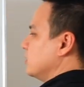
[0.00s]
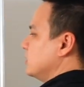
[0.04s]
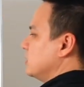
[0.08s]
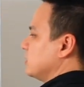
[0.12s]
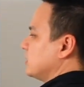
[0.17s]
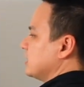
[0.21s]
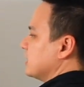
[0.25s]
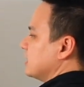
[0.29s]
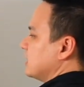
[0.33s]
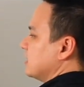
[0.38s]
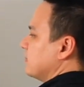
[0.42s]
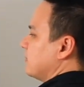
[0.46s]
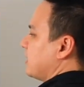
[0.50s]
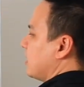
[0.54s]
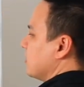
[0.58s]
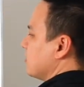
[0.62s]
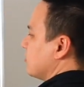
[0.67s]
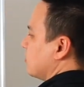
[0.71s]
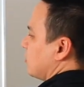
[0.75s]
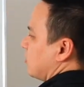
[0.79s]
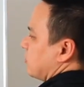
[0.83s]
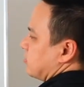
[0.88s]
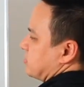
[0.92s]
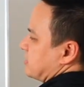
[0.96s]
We're looking at
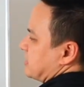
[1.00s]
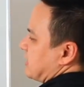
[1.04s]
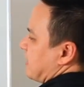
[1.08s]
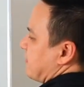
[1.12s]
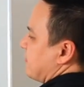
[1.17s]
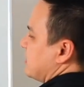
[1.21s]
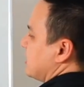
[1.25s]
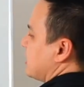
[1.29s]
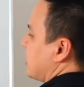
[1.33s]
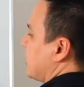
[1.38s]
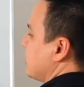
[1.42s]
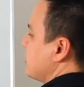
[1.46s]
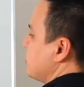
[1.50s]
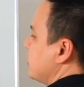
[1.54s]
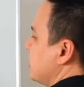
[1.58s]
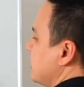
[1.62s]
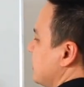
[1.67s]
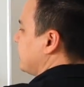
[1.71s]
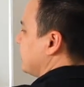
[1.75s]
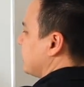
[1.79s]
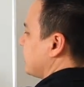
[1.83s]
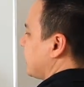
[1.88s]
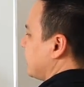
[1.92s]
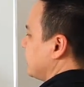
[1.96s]
about
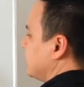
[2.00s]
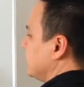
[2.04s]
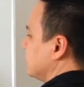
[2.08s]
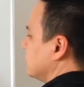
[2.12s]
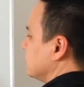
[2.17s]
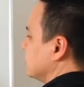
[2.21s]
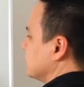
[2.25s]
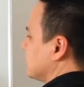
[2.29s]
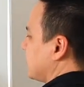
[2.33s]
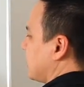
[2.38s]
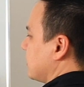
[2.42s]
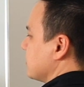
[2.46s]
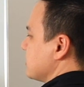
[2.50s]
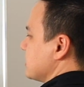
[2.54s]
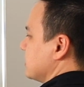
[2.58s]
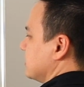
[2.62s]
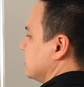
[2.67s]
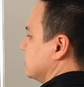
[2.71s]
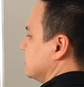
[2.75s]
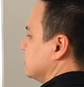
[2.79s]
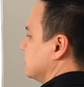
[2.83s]
792,000.